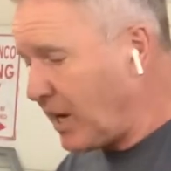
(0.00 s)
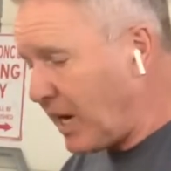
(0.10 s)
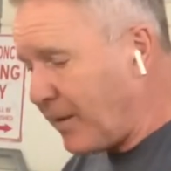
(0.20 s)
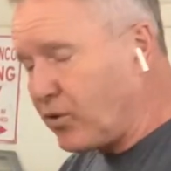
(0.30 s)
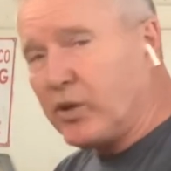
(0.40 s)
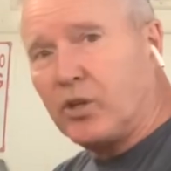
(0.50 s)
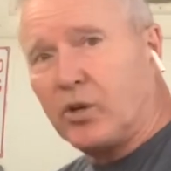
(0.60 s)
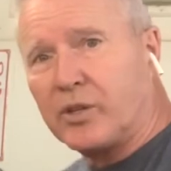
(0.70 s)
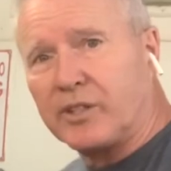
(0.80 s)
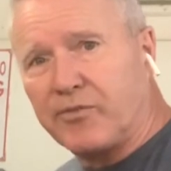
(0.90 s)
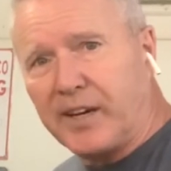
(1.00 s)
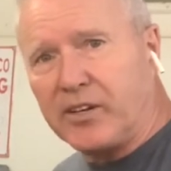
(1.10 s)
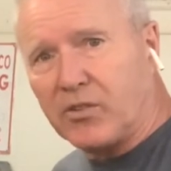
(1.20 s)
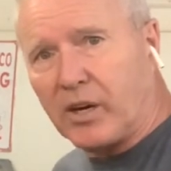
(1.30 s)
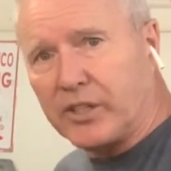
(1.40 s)
I'm going to hook the
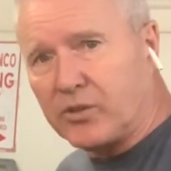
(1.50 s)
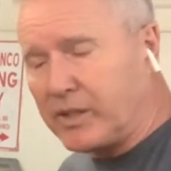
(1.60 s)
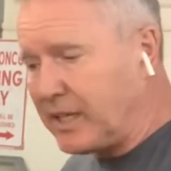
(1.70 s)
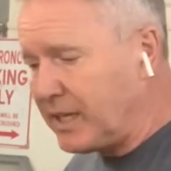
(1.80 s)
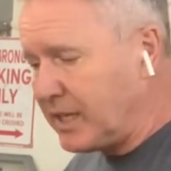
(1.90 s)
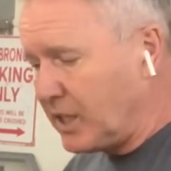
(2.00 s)
fender onto it